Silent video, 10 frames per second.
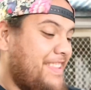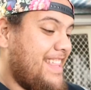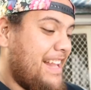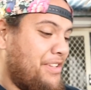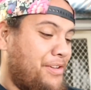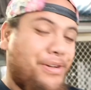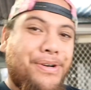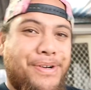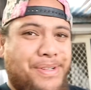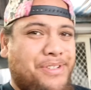That little
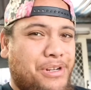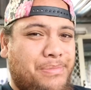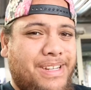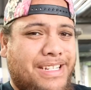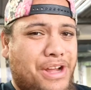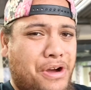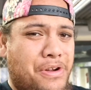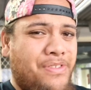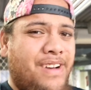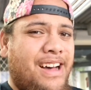awkward trip is
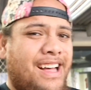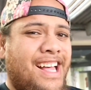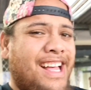over.